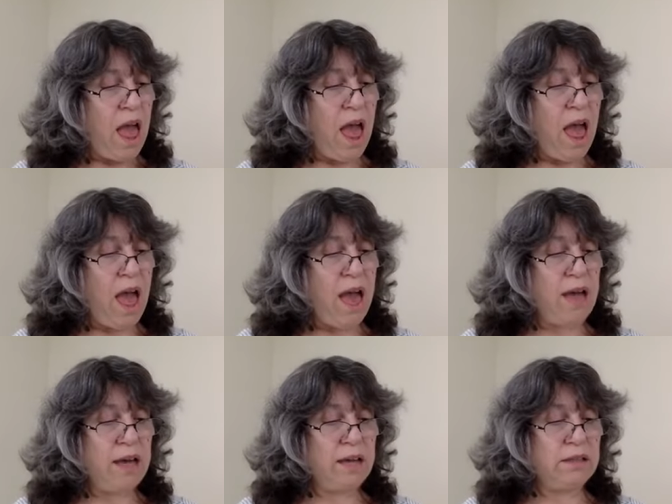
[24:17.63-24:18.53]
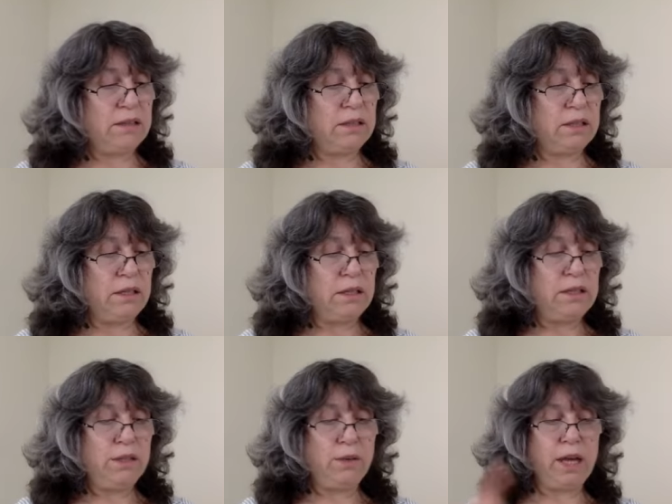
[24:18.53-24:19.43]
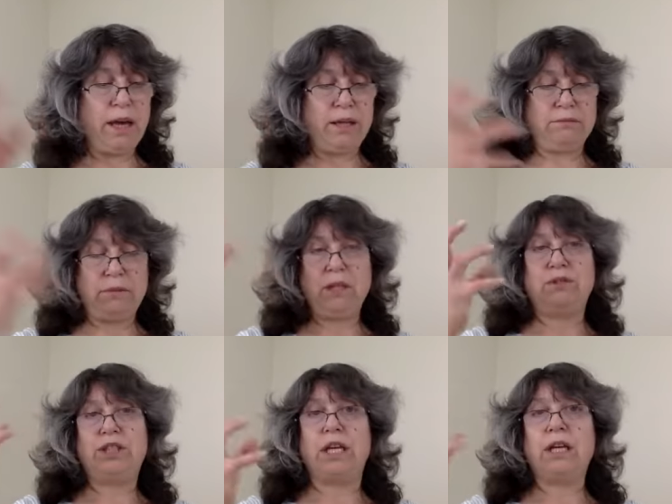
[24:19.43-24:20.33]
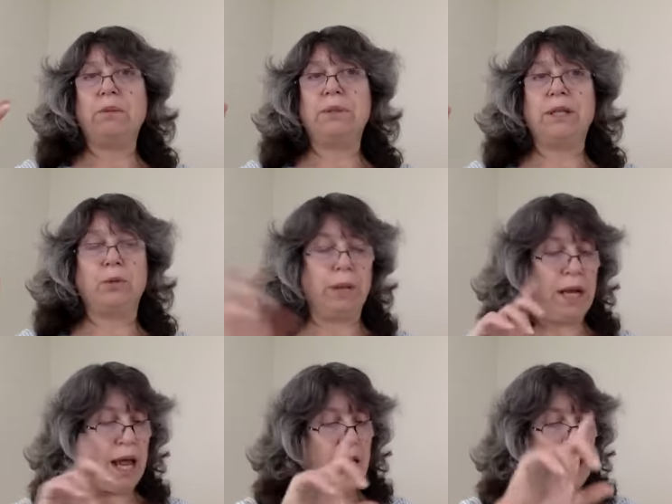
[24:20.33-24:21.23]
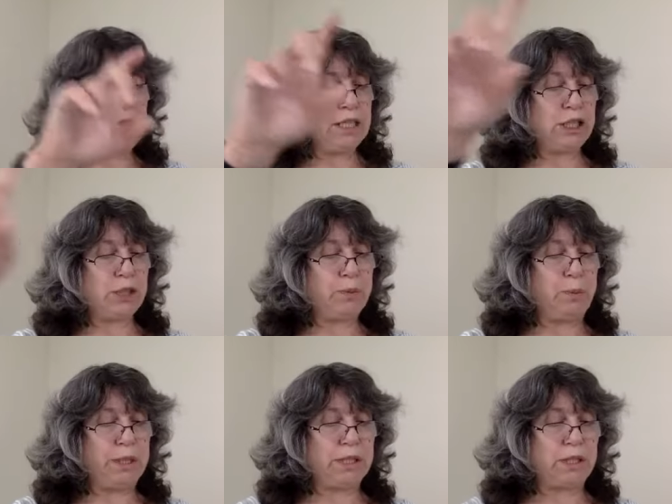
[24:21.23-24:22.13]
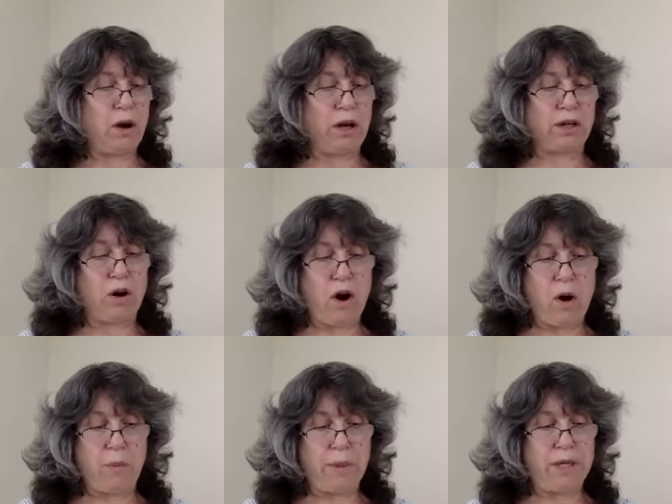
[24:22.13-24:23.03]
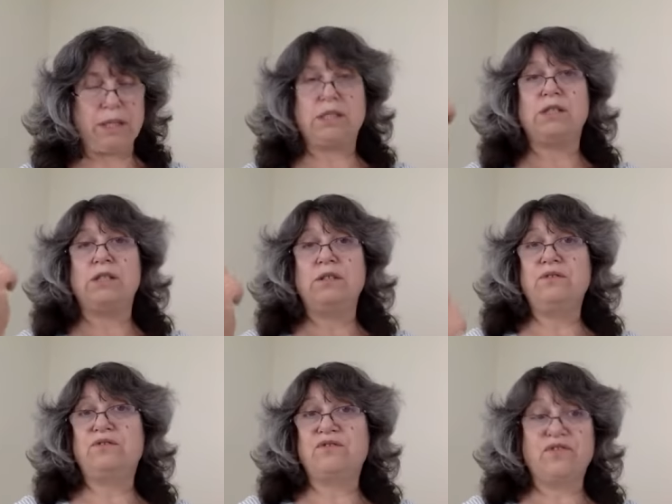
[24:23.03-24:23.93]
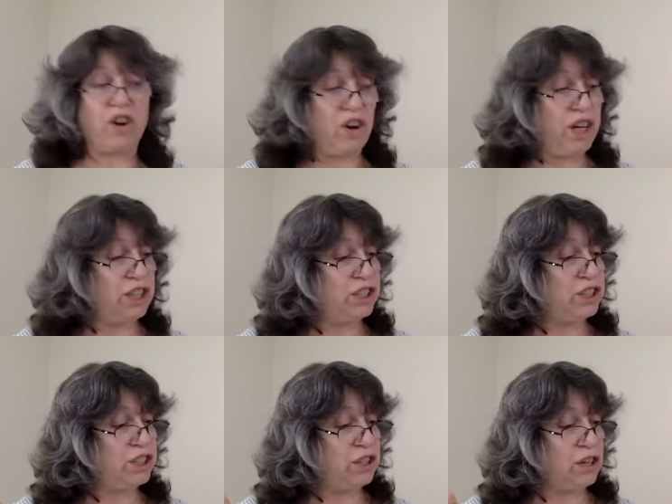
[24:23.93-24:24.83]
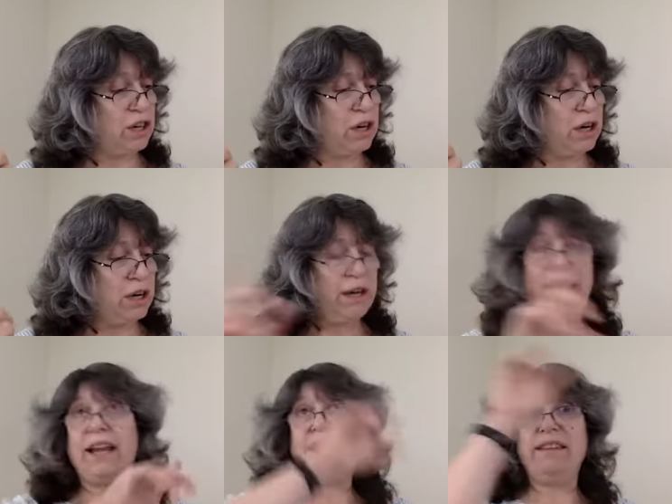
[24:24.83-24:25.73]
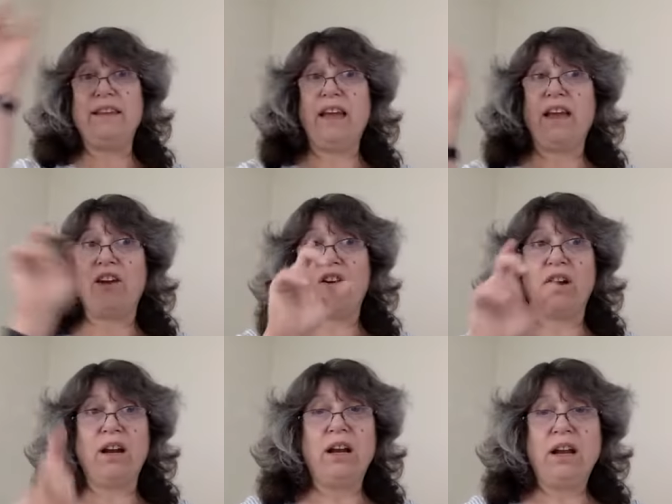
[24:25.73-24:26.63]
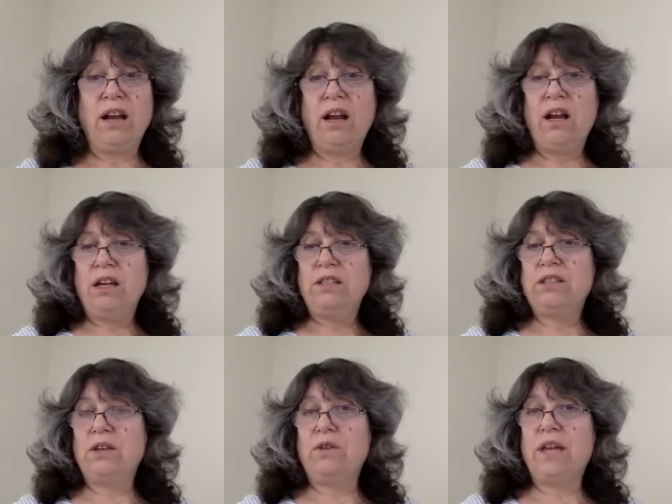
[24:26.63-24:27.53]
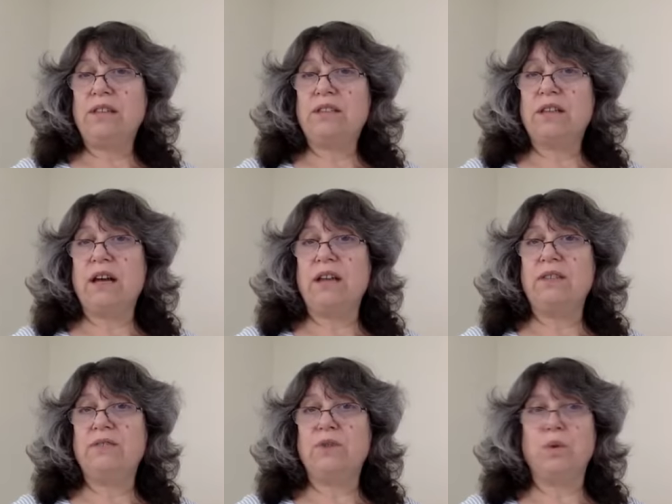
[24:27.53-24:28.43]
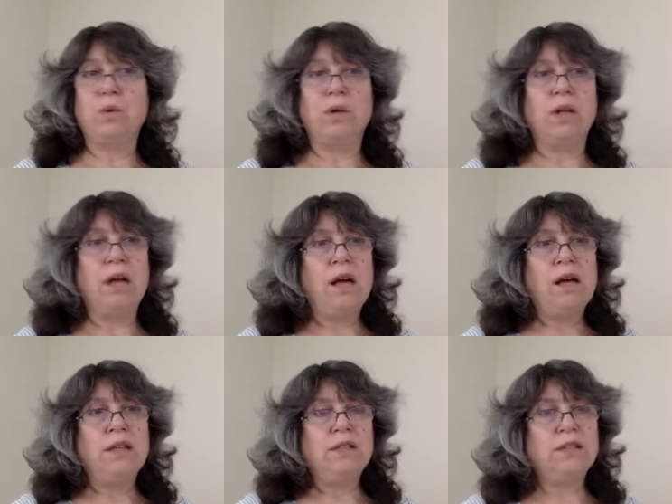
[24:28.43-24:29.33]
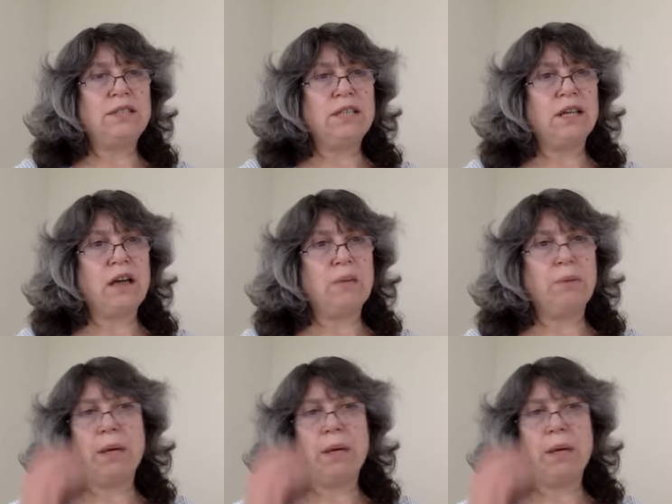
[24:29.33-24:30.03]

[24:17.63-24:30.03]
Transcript: and you can, you know, shake it up a little bit, and then spritz on carpets, furniture, in the air. So that's kind of cool. I see a couple